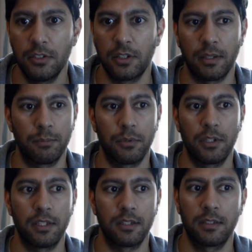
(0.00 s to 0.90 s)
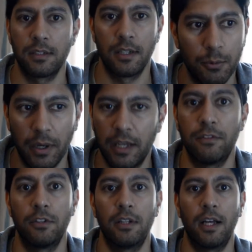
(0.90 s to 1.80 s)
you can put it wherever
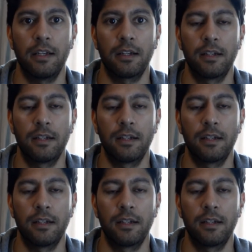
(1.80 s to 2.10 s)
you like.